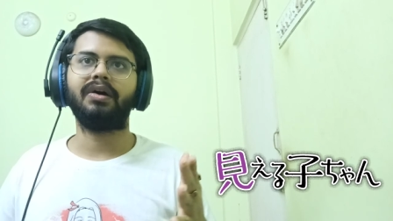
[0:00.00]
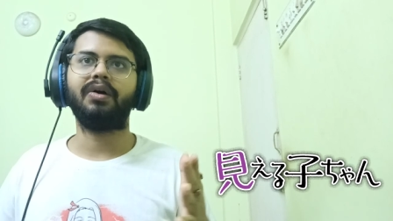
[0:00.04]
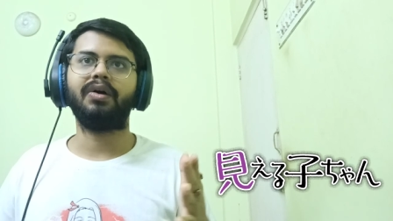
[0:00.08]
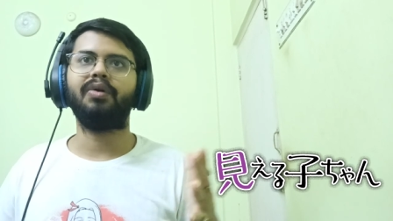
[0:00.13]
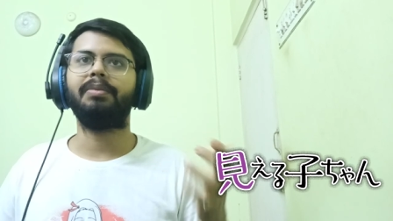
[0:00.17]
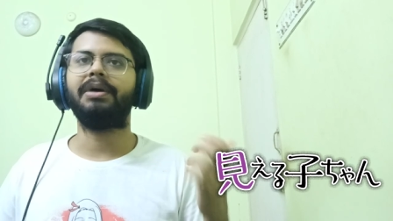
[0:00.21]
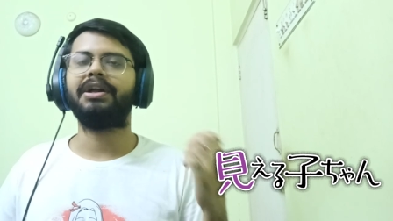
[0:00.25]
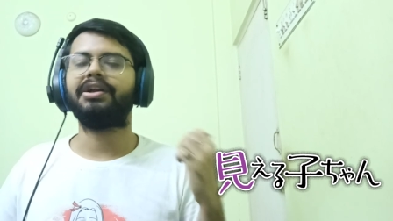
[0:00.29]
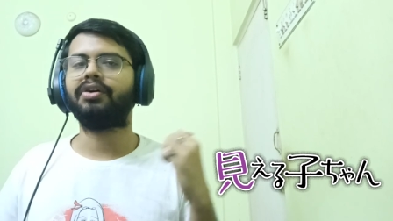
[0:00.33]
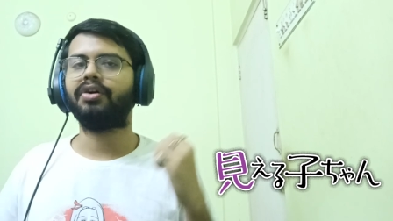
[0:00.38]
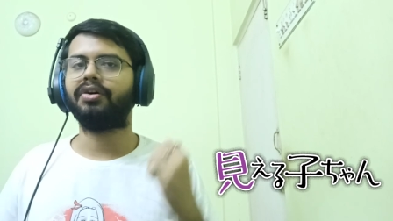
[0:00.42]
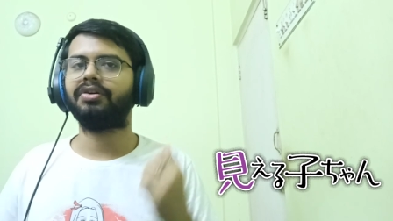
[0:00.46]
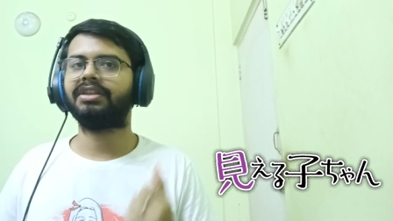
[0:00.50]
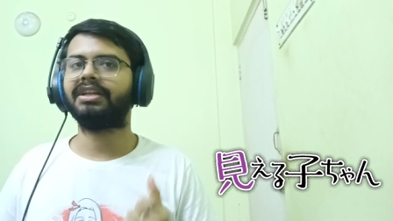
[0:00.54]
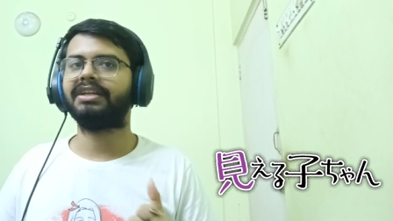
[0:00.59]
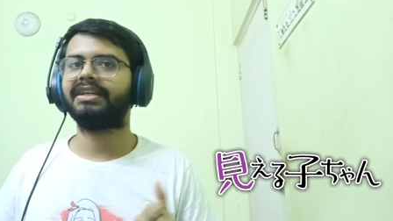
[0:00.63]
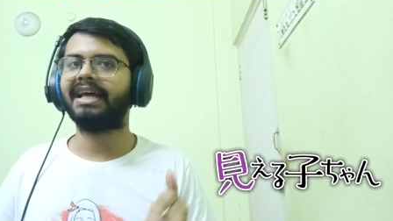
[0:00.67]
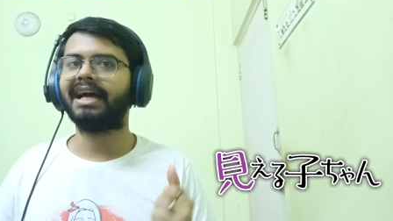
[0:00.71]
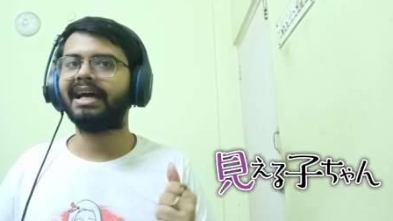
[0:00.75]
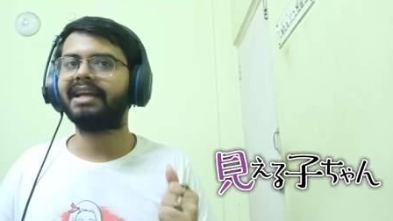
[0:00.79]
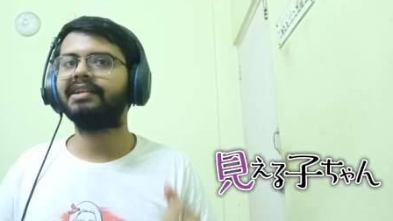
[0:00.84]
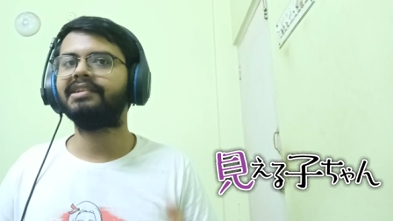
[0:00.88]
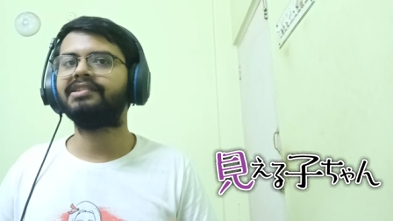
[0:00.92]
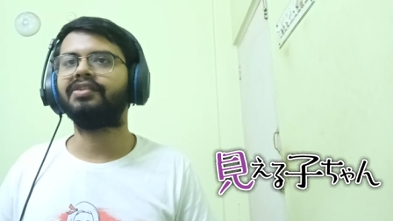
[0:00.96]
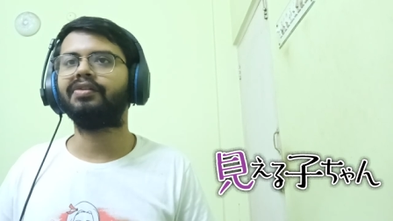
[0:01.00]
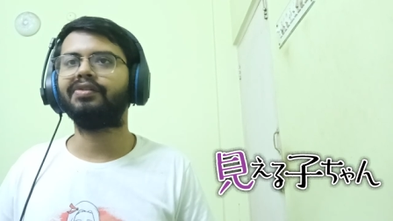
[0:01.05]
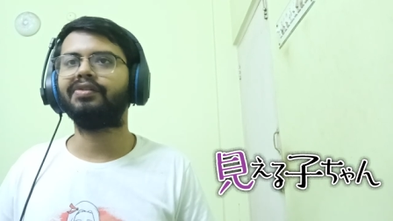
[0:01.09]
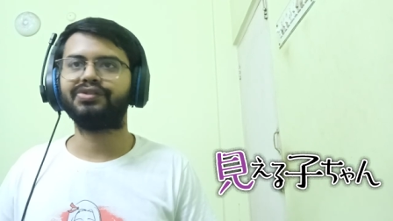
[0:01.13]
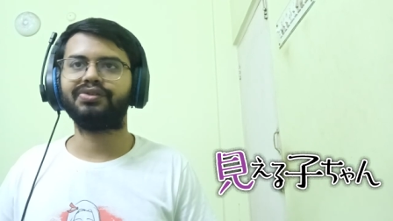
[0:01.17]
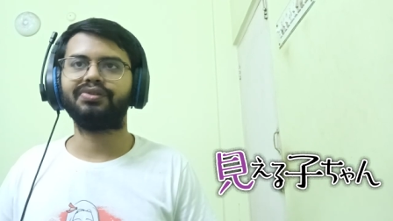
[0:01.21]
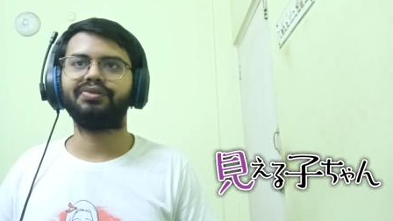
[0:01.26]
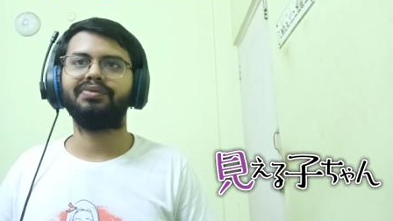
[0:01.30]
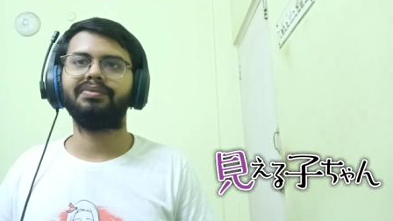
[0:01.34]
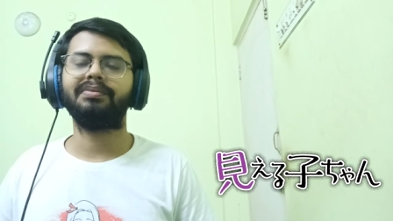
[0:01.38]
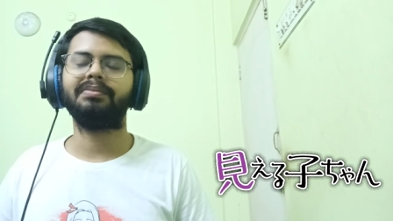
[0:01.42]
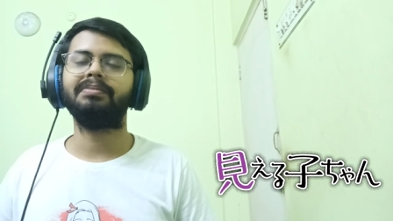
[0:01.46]
oh my god, the dad is
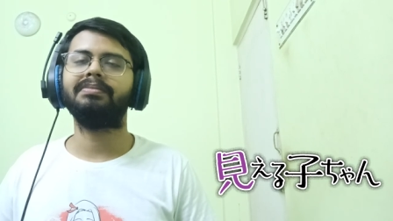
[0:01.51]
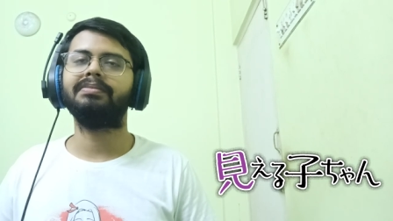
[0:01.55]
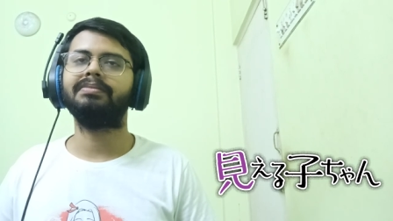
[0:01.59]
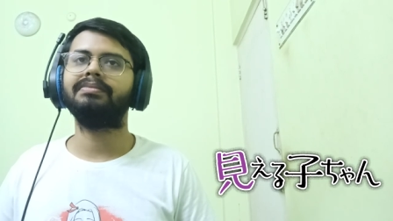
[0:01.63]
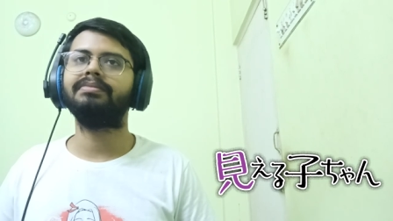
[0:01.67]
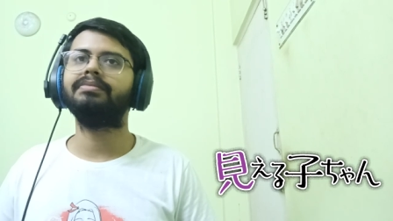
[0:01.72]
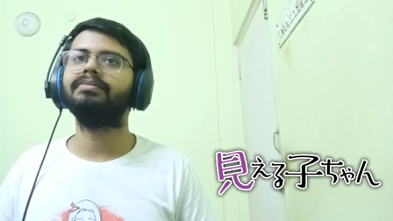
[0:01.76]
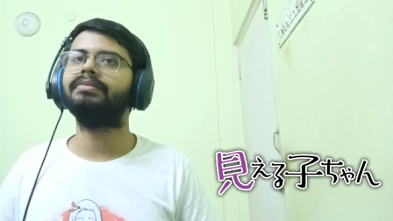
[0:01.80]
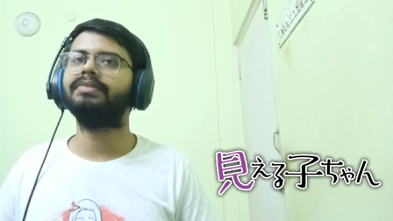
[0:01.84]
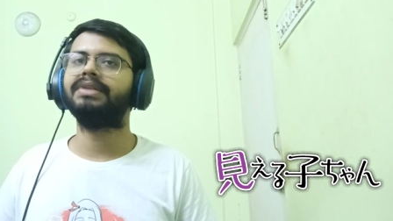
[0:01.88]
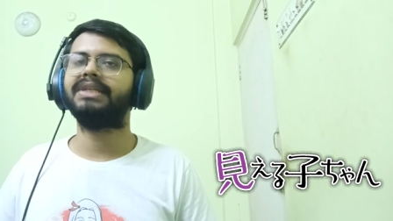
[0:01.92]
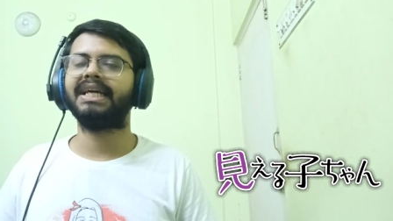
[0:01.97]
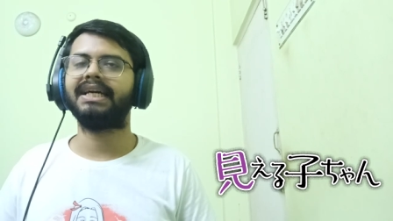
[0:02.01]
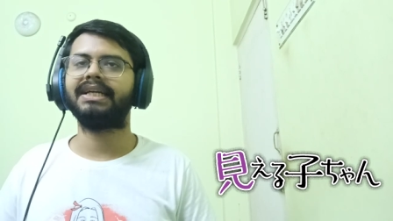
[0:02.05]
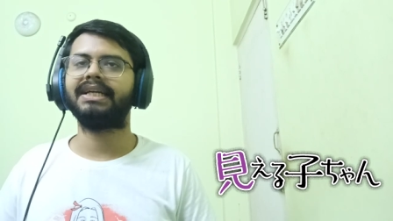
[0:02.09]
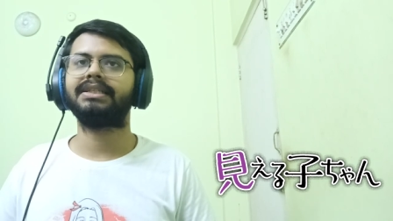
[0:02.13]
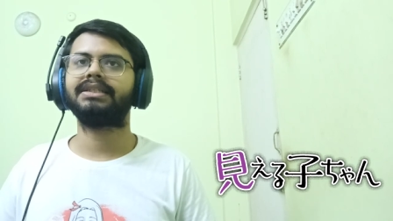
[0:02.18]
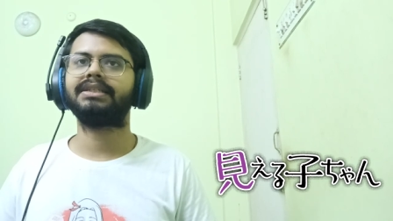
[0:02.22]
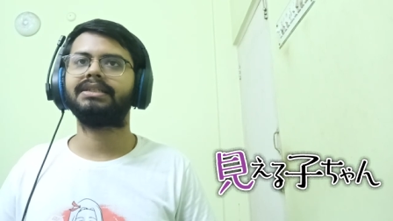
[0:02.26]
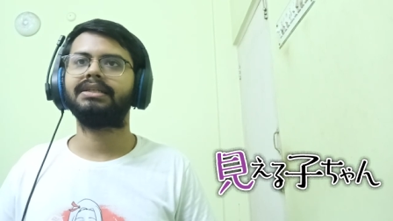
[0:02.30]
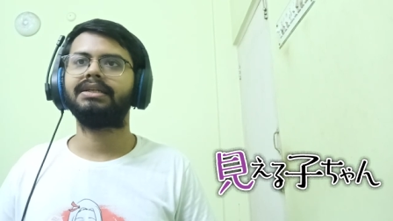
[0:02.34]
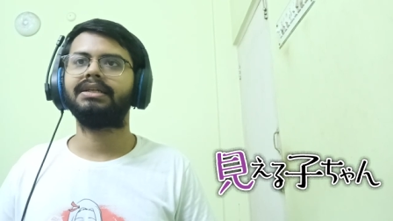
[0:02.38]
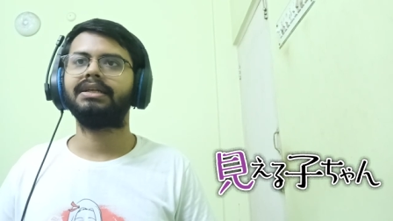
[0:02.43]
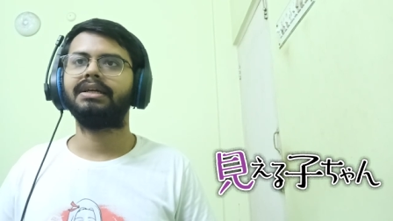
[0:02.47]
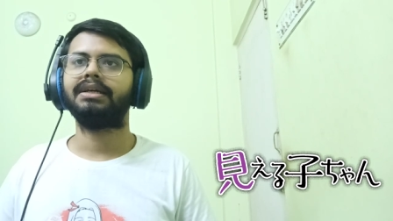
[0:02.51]
also dead.